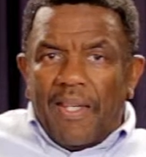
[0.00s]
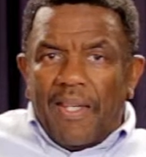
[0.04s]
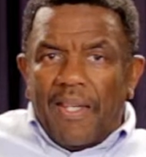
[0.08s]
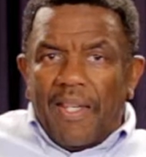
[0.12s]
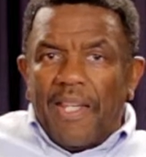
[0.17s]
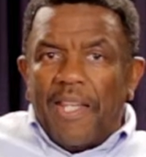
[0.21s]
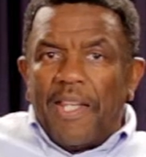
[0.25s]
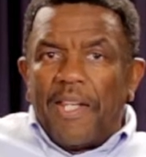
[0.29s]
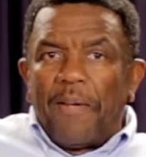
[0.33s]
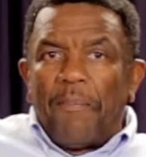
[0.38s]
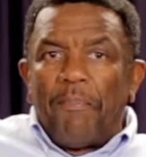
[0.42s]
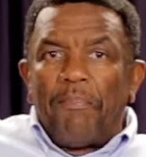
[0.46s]

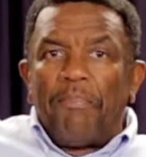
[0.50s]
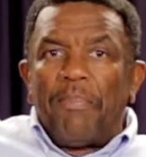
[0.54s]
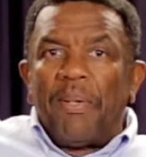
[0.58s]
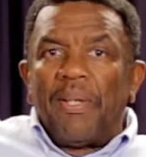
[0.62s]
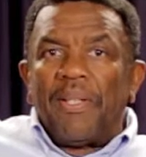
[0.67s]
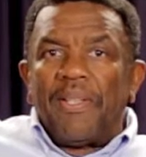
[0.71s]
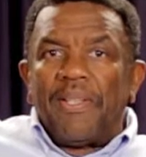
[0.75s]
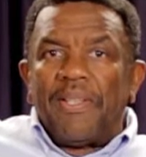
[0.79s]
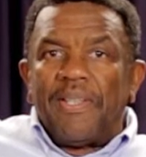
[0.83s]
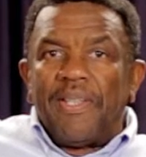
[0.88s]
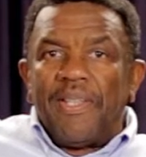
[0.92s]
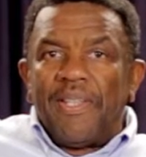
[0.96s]

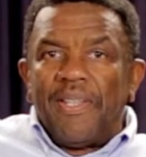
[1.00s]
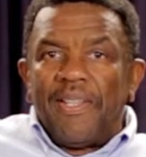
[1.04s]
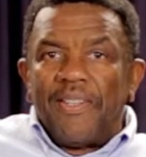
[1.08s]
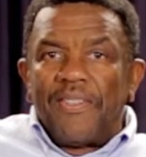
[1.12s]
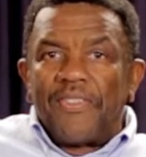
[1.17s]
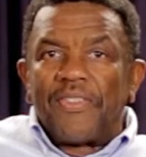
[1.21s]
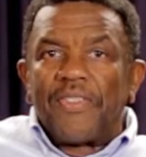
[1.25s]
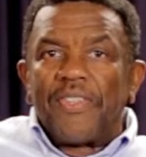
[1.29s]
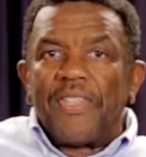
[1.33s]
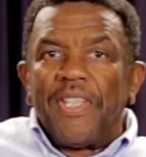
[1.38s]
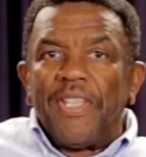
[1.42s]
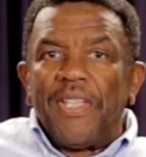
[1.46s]
inability, it
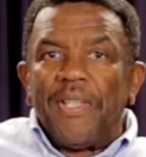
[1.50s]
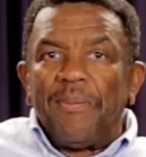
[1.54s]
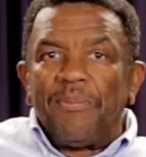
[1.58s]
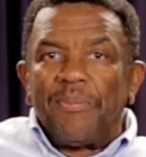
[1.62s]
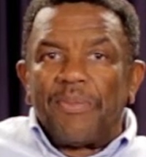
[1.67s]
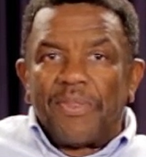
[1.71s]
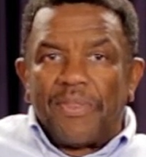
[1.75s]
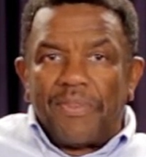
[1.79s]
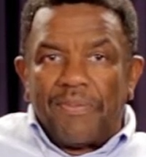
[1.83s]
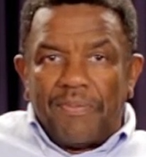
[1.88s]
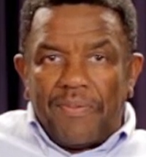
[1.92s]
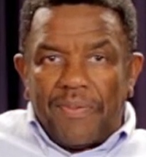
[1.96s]

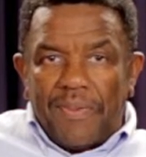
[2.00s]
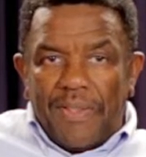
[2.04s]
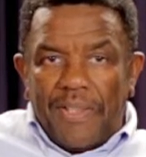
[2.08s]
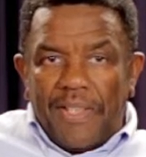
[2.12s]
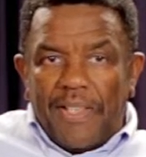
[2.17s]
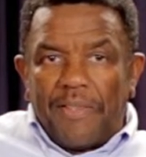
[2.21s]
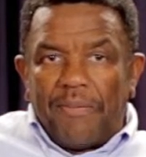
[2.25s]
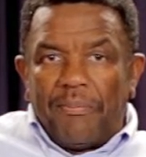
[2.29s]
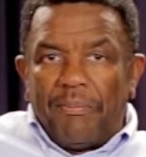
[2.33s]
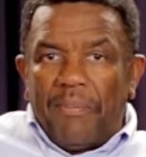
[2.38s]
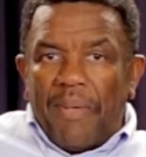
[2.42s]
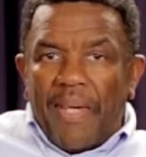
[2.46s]
seems, of
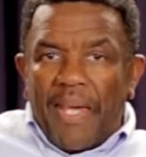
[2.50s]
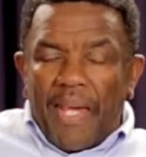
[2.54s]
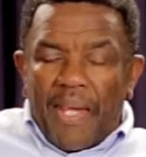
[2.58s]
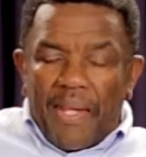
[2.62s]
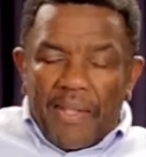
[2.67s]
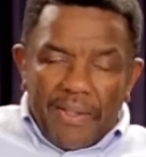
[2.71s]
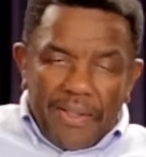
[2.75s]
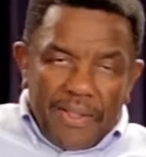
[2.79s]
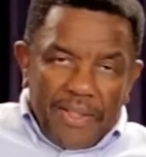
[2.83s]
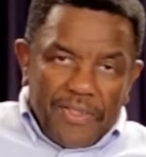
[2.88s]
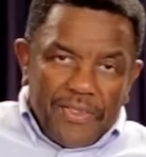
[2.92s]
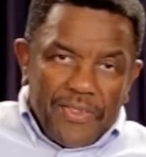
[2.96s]
young
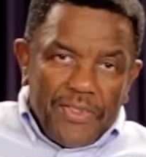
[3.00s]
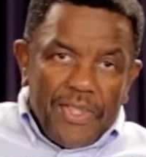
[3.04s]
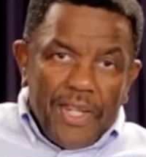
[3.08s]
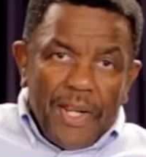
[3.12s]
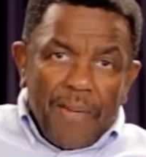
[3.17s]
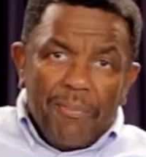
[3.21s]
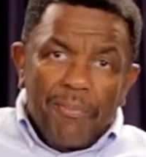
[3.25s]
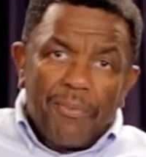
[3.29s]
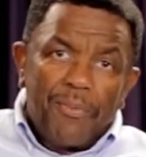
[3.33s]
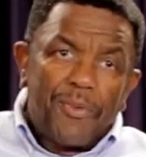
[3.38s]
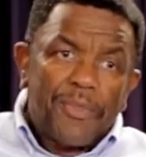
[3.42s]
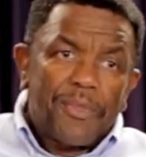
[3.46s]
men to
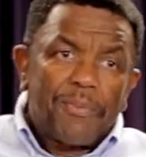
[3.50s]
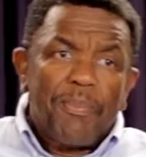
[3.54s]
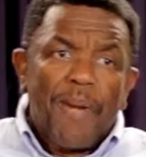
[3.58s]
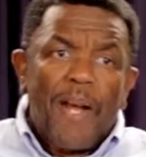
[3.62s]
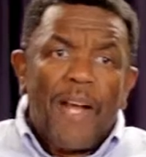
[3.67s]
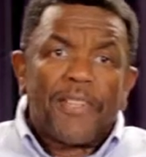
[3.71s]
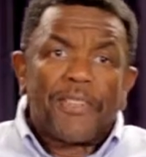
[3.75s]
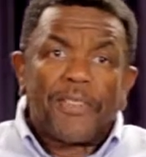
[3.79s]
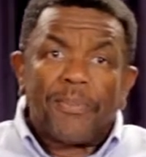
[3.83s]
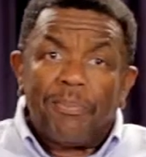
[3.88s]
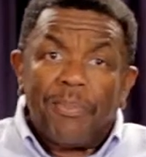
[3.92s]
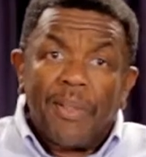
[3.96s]
accept
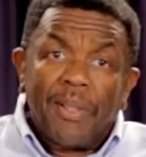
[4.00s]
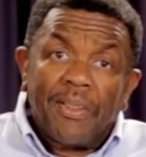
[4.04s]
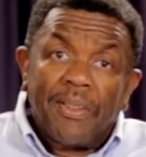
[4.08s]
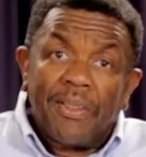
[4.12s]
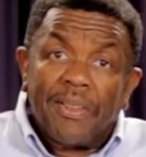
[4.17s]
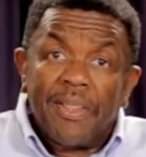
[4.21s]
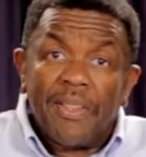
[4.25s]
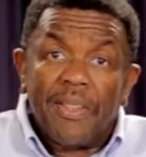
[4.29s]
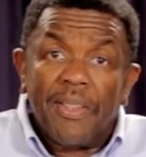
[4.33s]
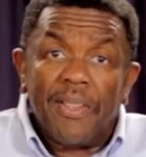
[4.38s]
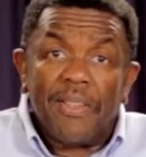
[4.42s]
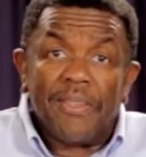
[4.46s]

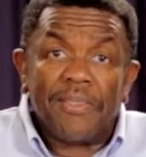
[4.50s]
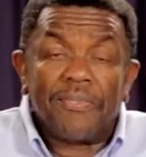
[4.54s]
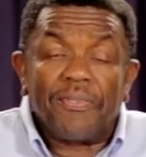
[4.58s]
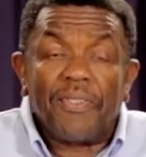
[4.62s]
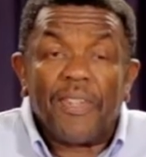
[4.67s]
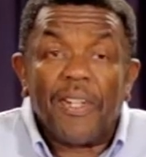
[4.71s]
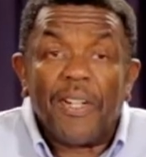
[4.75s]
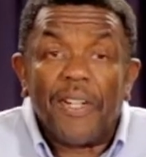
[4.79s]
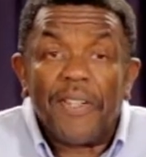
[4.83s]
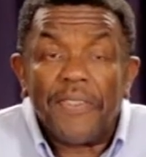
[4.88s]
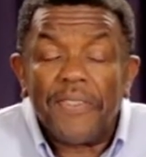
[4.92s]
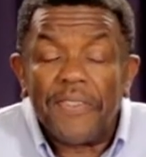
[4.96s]
responsibility as
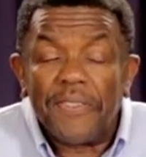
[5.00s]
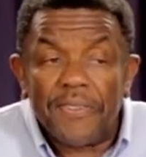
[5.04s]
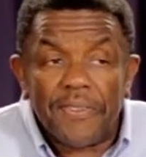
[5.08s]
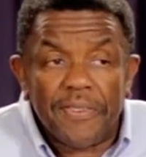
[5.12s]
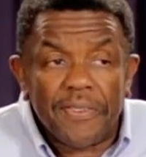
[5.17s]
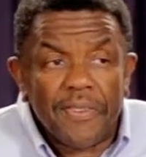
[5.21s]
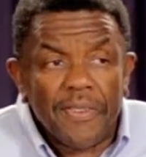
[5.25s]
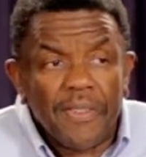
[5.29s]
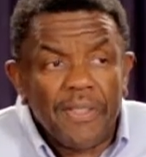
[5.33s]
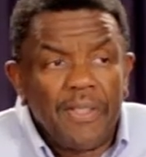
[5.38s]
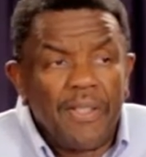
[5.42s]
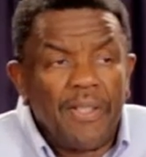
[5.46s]
fathers.